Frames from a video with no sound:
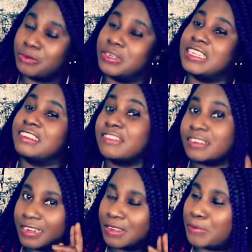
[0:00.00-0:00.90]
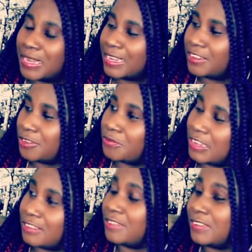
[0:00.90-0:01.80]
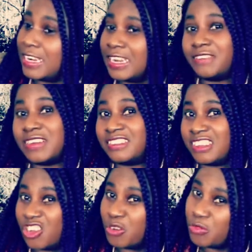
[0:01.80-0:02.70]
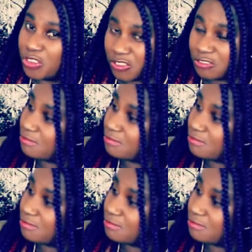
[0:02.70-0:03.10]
with these 3 packets of cassava leaf, I think almost,